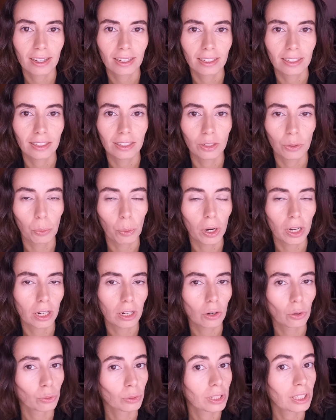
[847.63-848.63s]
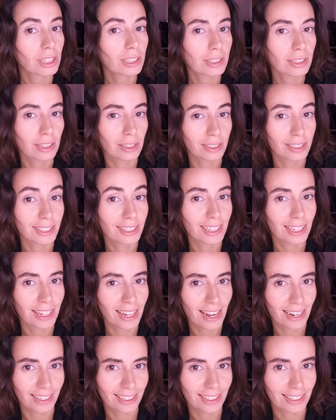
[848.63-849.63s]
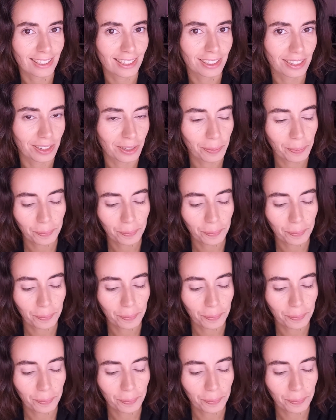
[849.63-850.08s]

the one and only Cersei Lannister.